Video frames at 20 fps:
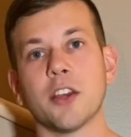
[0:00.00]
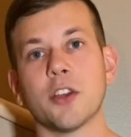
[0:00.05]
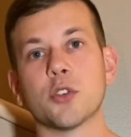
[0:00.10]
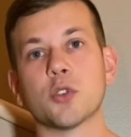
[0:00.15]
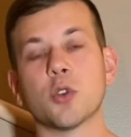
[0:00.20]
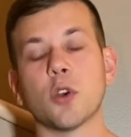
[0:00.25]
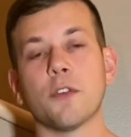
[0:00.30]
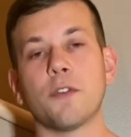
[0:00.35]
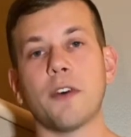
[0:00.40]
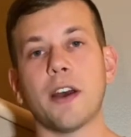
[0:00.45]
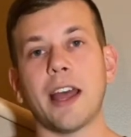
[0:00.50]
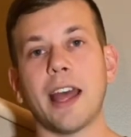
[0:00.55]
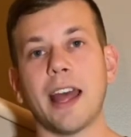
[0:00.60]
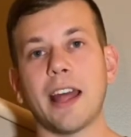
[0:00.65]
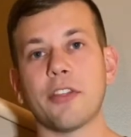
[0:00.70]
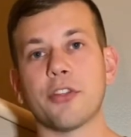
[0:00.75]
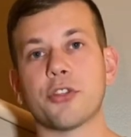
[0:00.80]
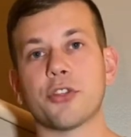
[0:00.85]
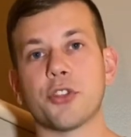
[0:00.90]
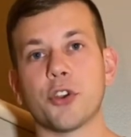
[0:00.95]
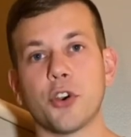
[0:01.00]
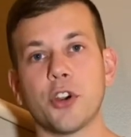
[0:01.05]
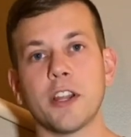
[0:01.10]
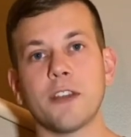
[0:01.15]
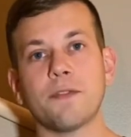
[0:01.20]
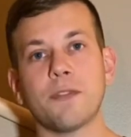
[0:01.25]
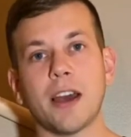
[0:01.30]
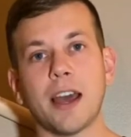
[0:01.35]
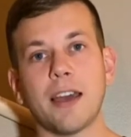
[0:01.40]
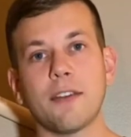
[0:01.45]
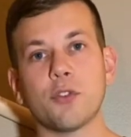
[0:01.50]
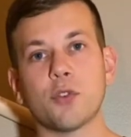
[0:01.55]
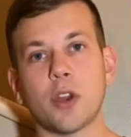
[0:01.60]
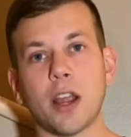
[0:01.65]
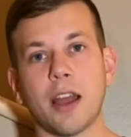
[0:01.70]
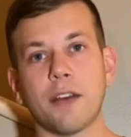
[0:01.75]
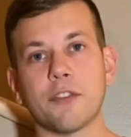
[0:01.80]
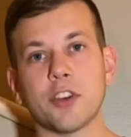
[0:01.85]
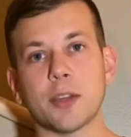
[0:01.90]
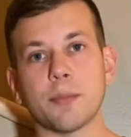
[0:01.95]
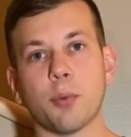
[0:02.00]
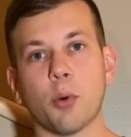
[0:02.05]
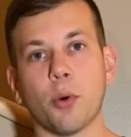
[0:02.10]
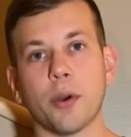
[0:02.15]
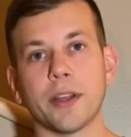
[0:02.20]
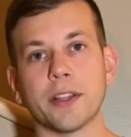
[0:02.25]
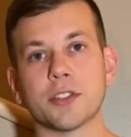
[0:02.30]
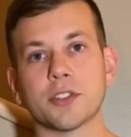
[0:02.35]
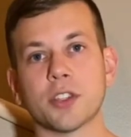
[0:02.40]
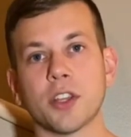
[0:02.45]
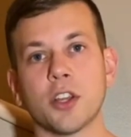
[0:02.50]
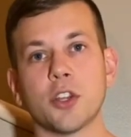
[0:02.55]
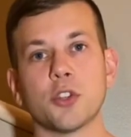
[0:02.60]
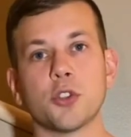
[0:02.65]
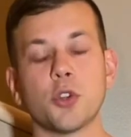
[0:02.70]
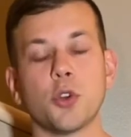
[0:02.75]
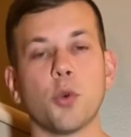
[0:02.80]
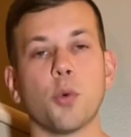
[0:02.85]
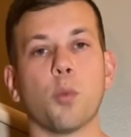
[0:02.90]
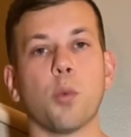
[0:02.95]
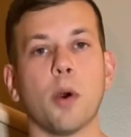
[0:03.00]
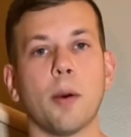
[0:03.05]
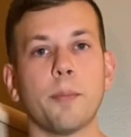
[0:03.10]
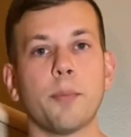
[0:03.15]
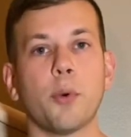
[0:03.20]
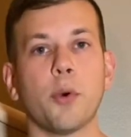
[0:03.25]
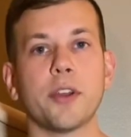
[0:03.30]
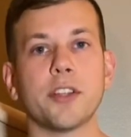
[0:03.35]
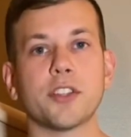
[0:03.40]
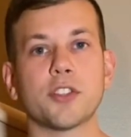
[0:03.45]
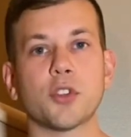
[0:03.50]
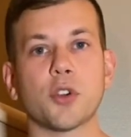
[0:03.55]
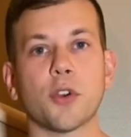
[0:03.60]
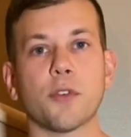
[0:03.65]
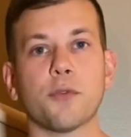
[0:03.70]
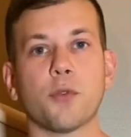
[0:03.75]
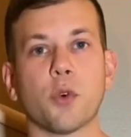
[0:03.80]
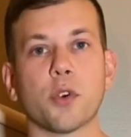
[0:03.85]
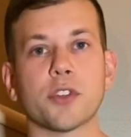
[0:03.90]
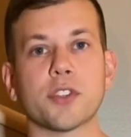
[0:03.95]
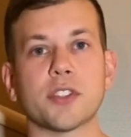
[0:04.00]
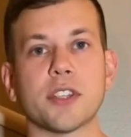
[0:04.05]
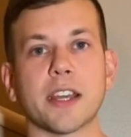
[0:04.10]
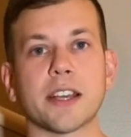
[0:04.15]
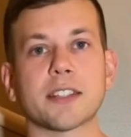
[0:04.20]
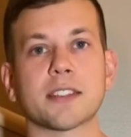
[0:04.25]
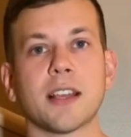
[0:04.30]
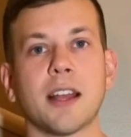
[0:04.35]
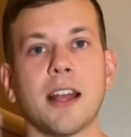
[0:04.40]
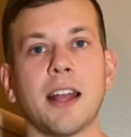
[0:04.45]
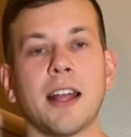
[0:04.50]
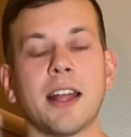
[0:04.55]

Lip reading: So if I add 35 gravity points to 1.046,